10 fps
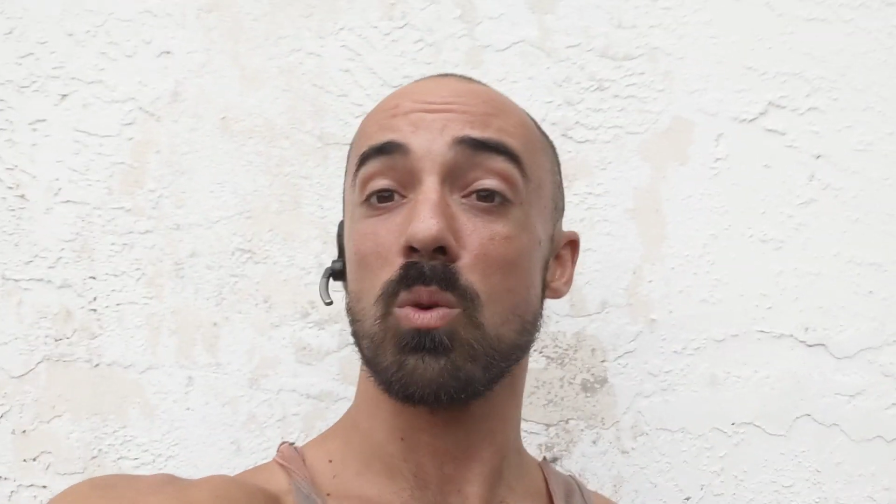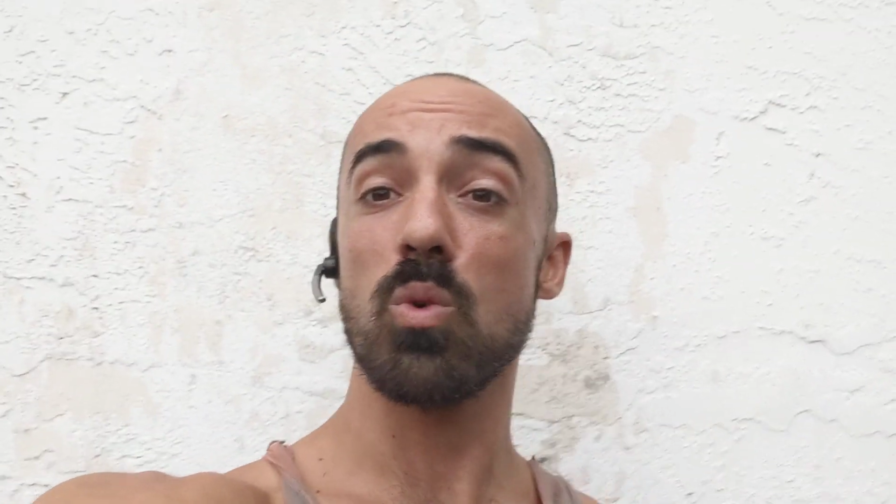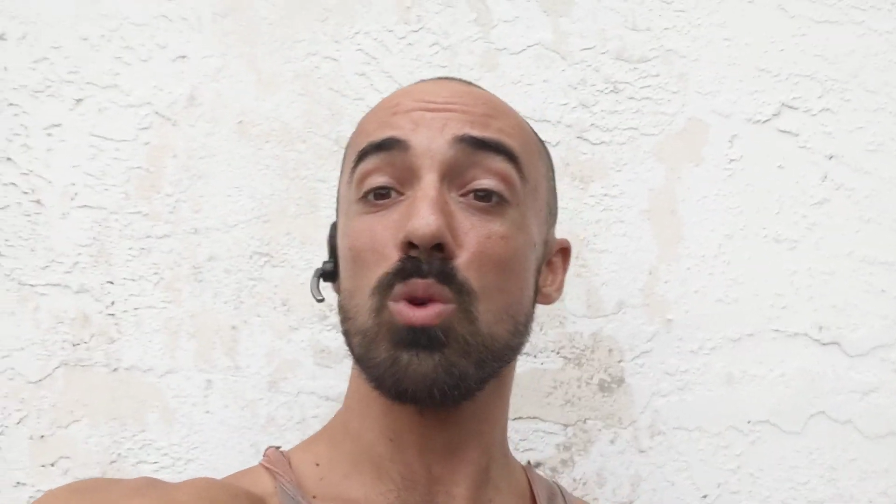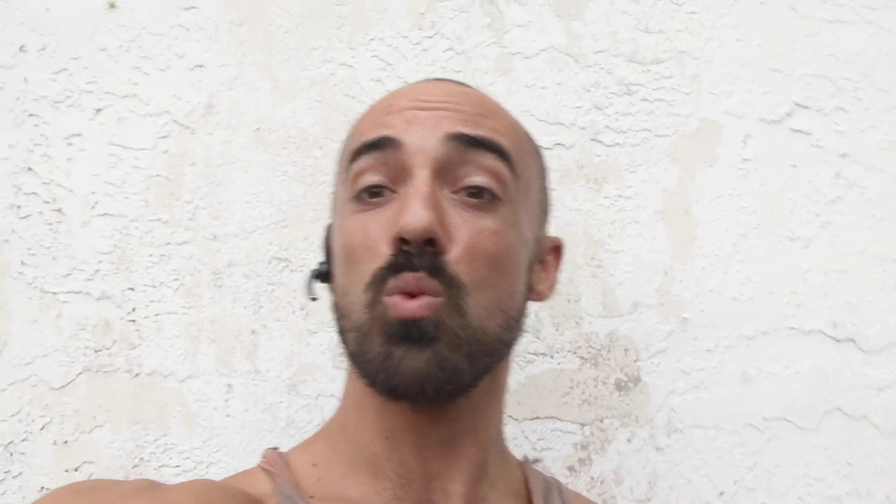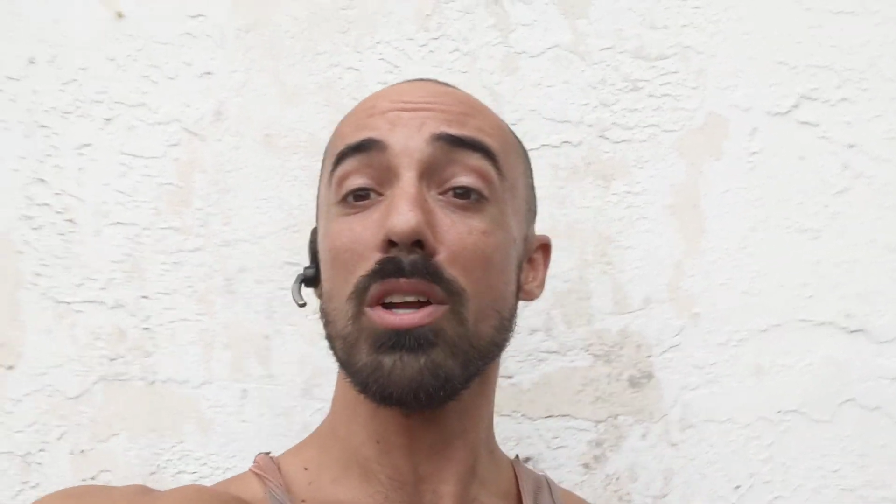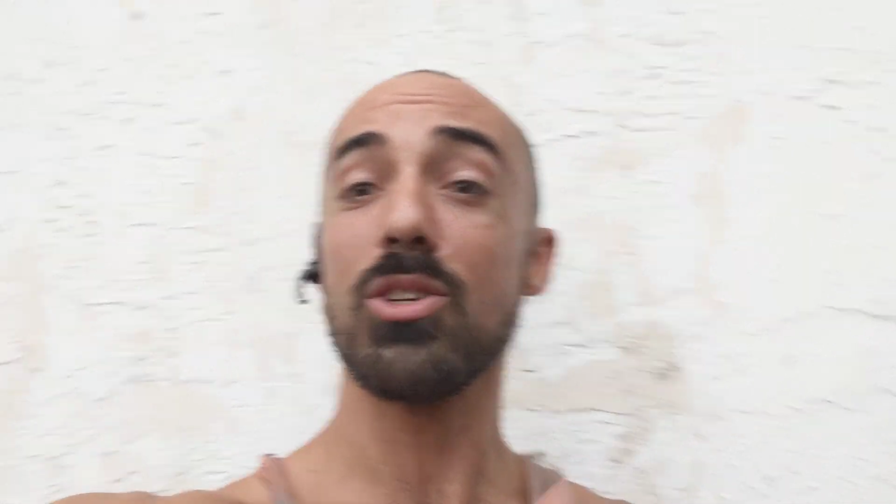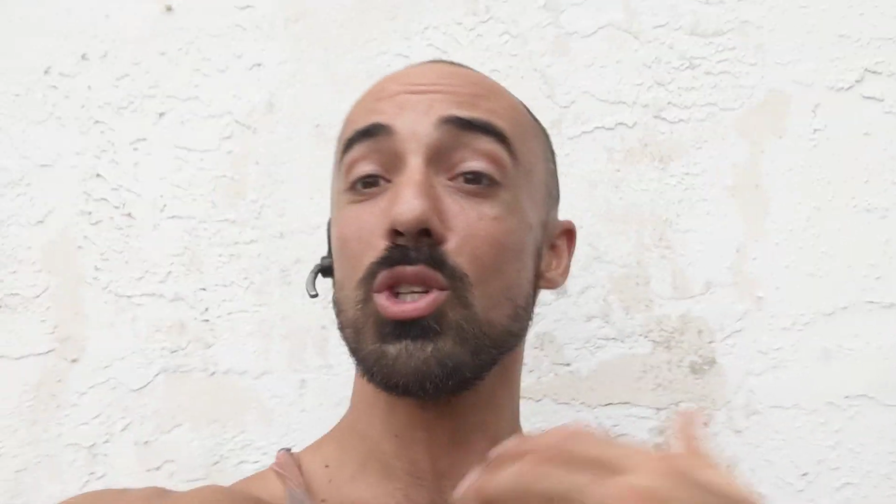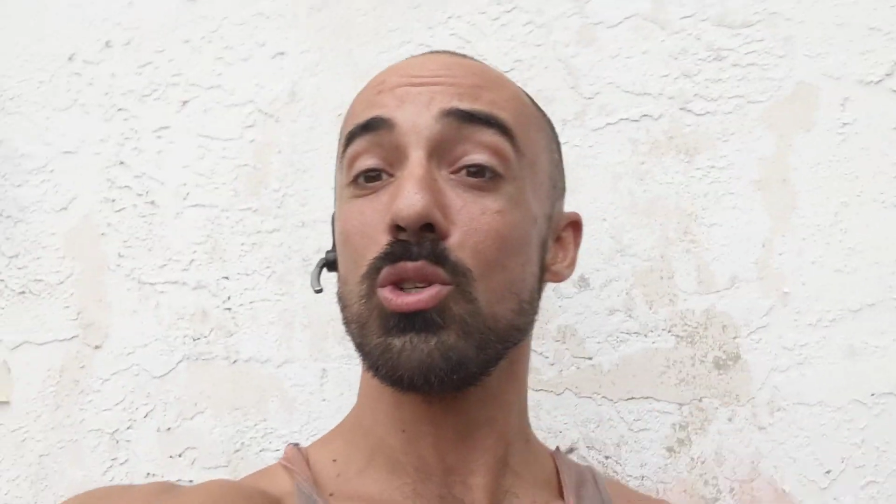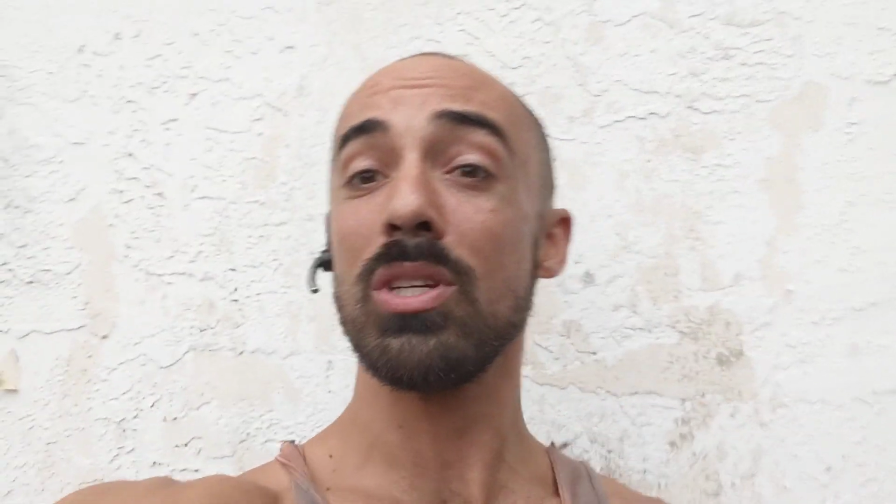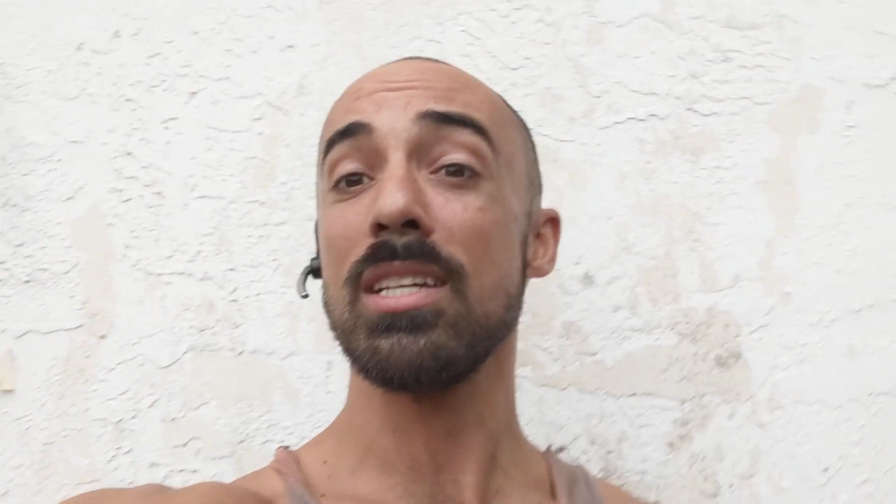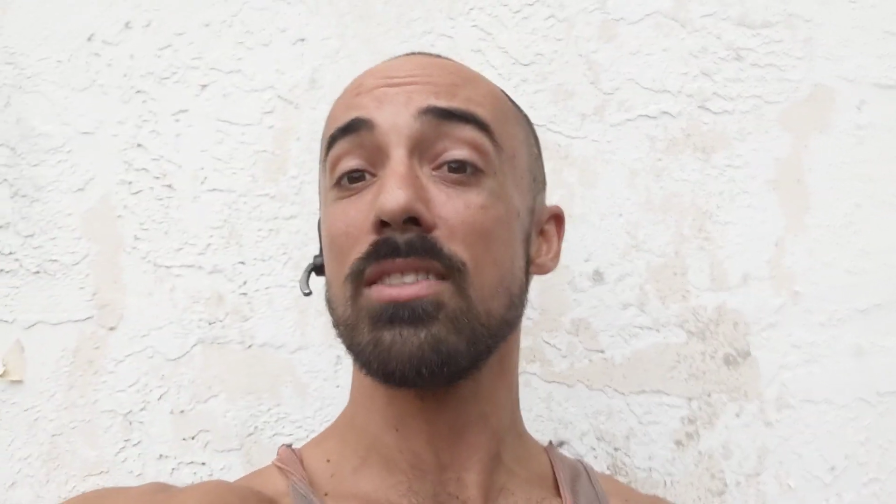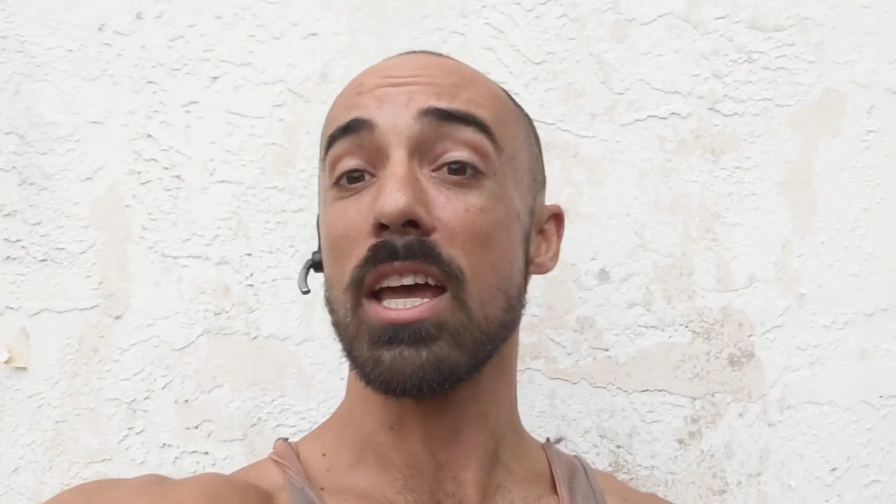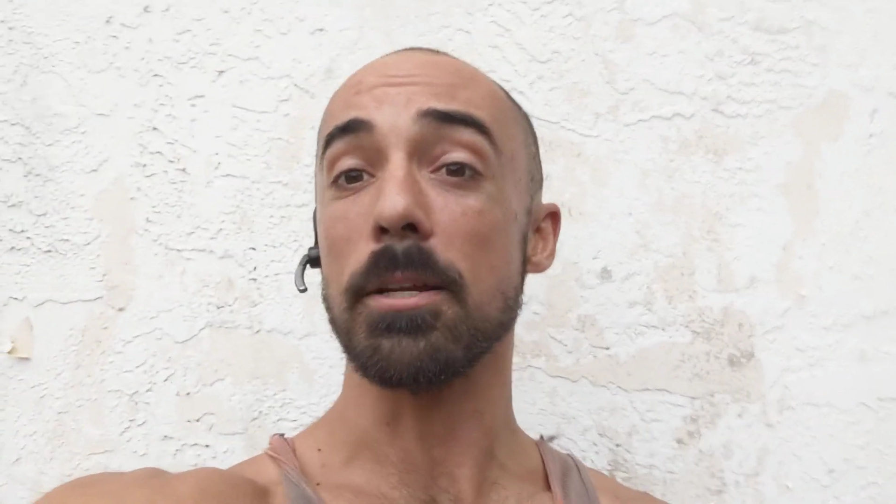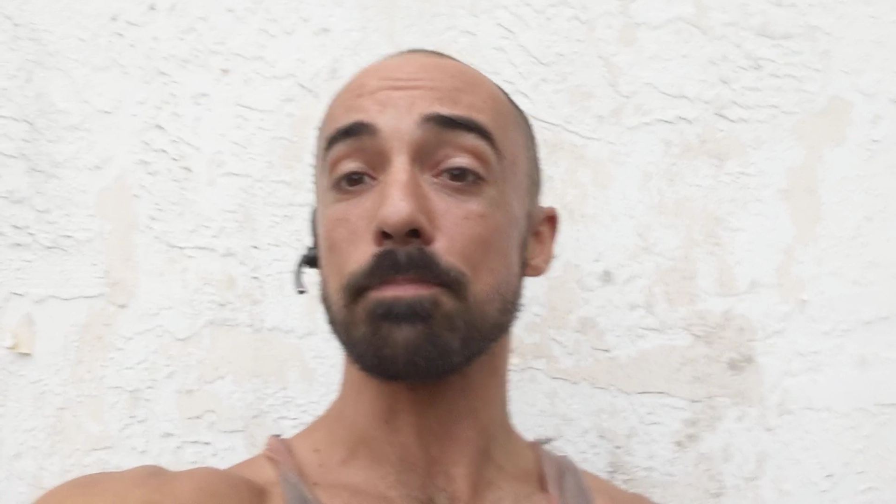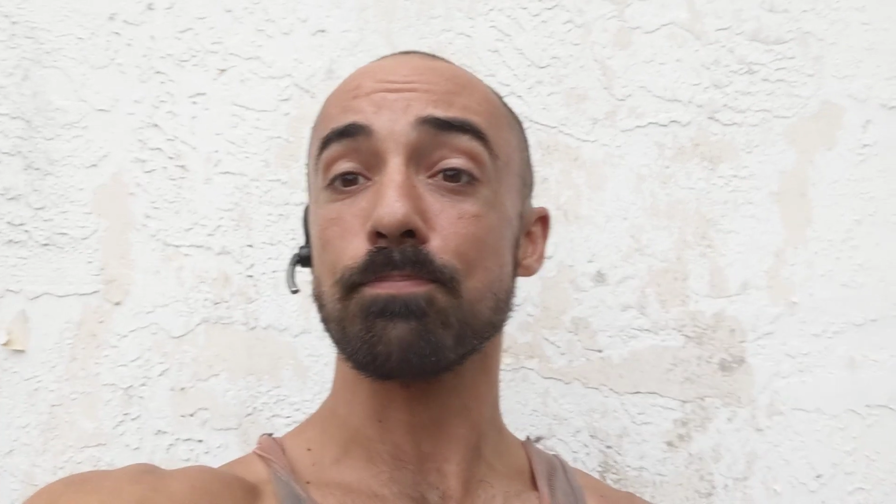Well, what do you need
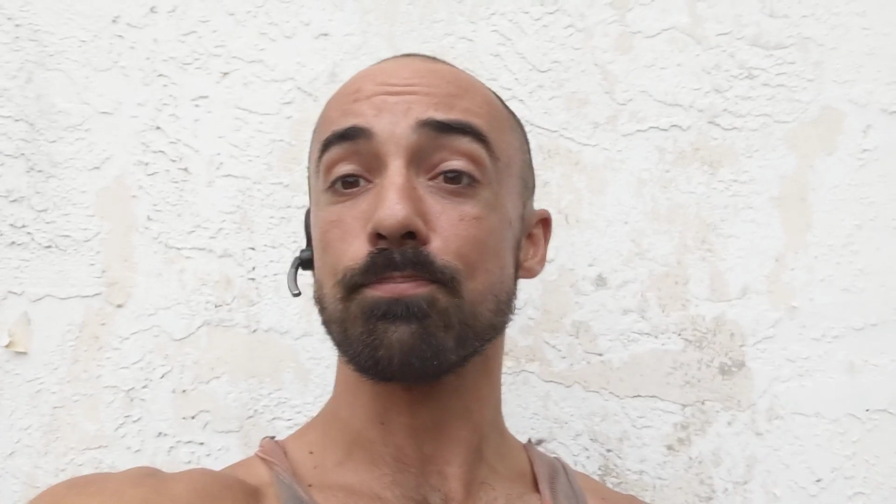then?